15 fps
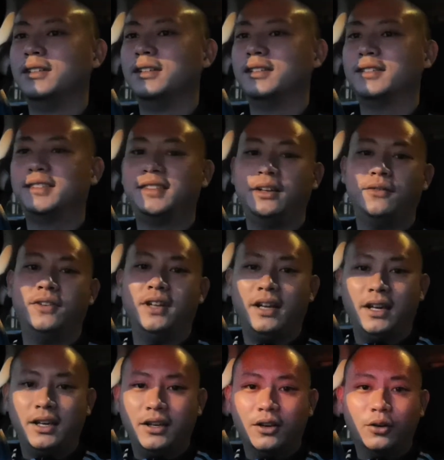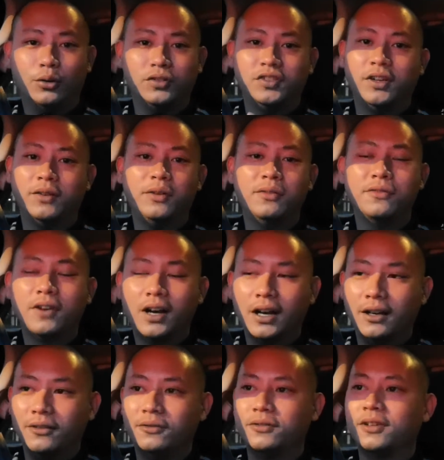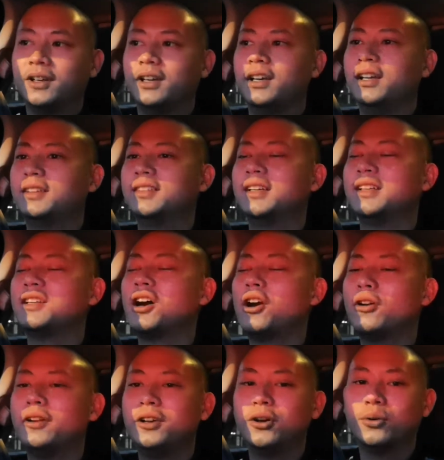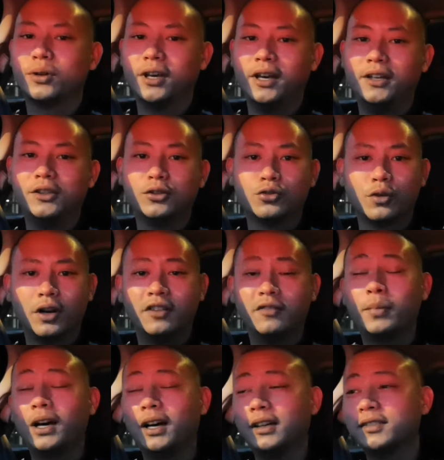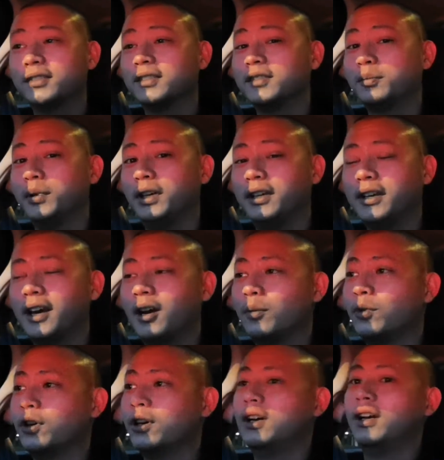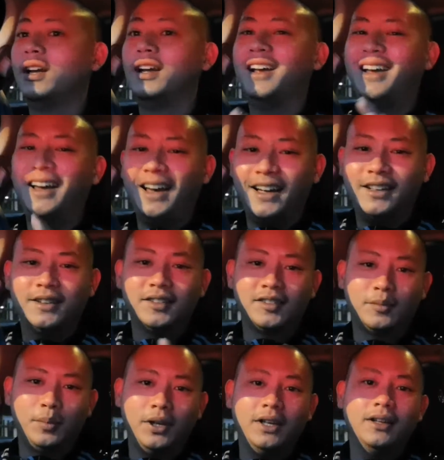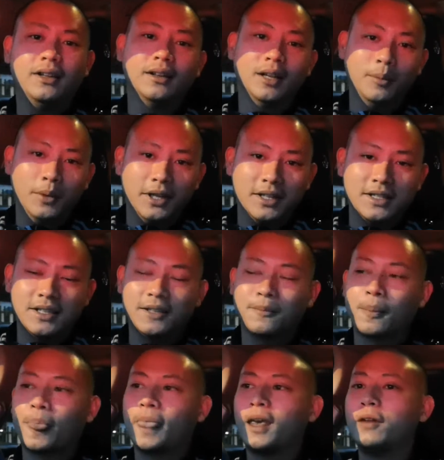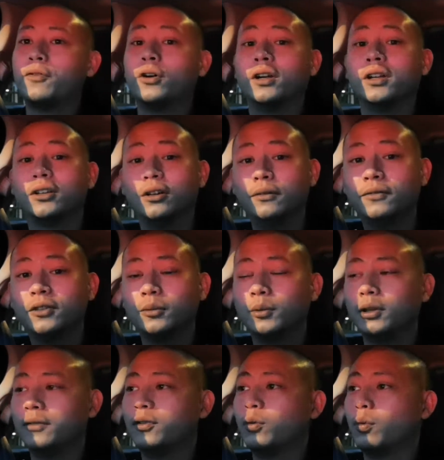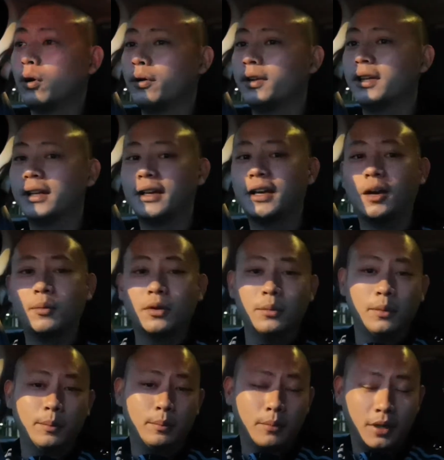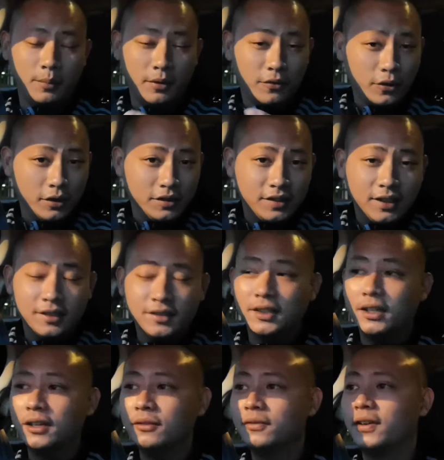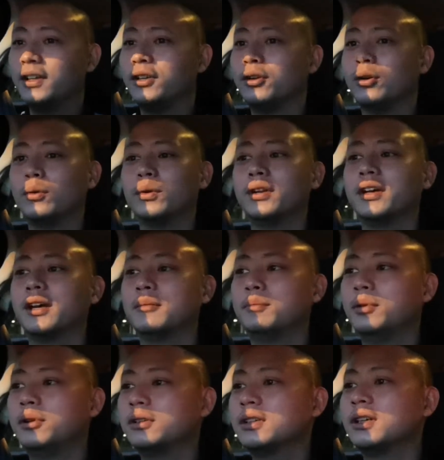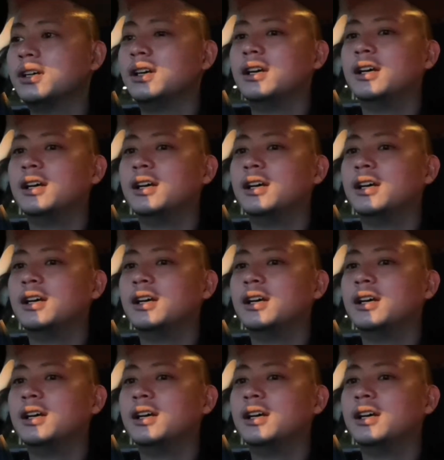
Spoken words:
70 or 75. It is entirely okay to drive past the speed camera at the speed limit. If you're uncomfortable, if you're worried that the camera might be very sensitive and you don't want to get booked,